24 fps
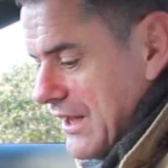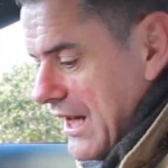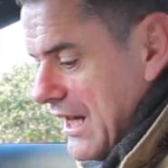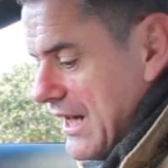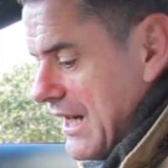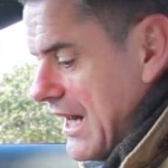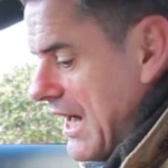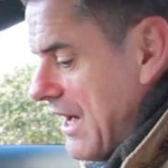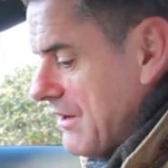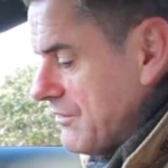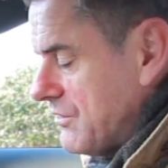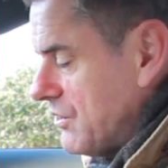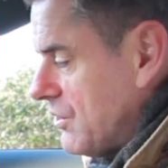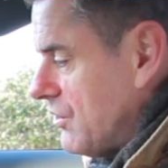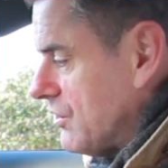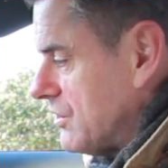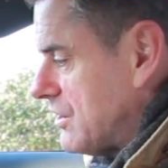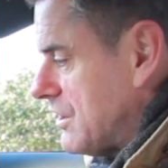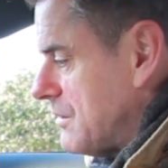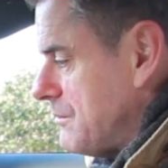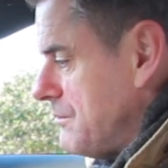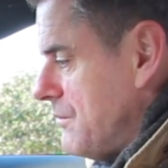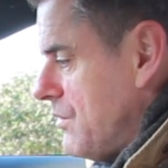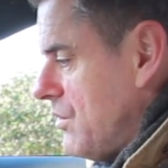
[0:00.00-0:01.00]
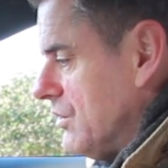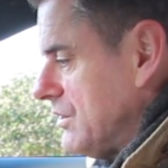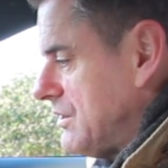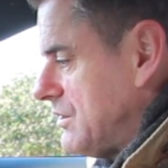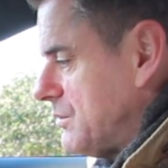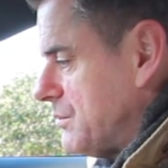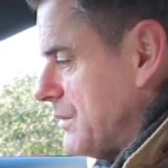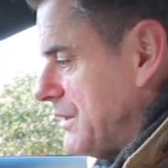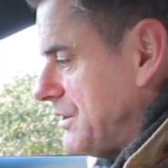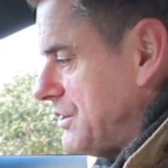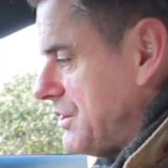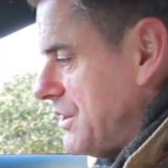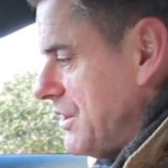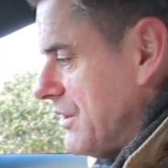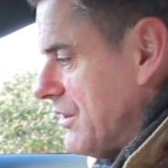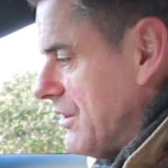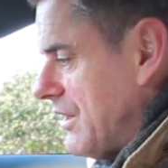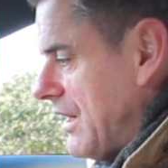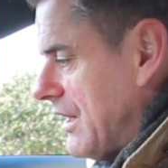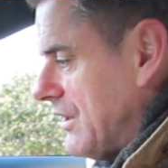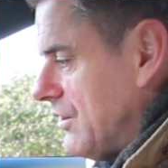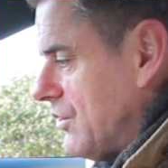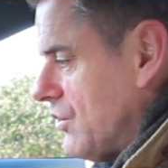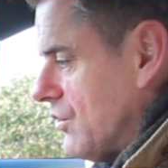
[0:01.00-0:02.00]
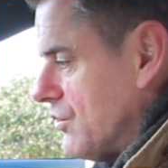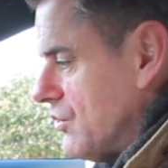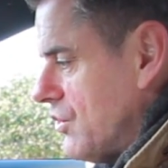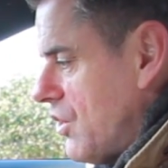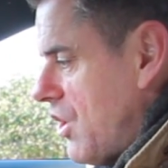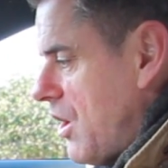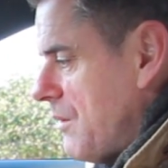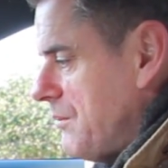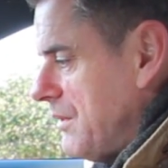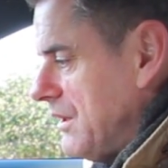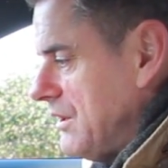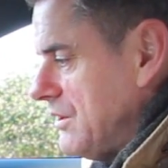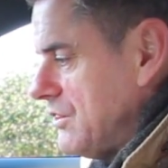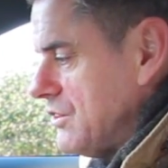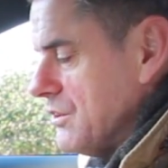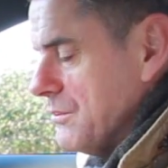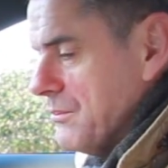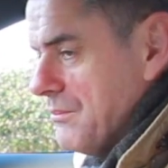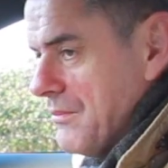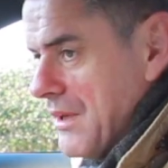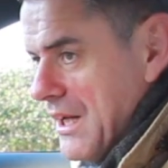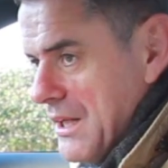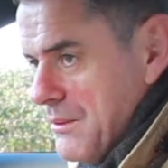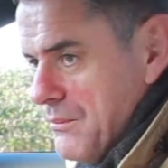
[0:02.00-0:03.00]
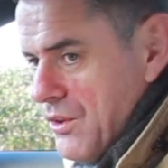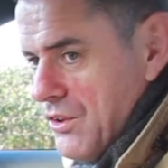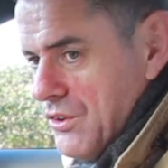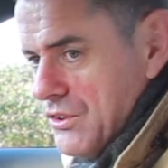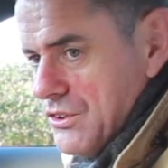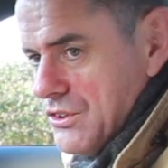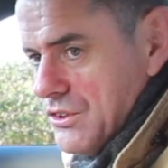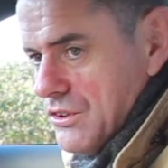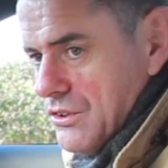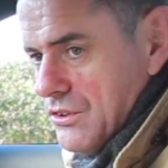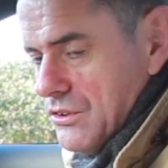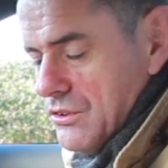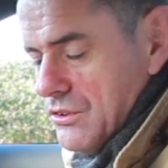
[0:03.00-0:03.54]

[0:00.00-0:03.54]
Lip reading: again, I have to go to the mode switch here and go normal to my mode,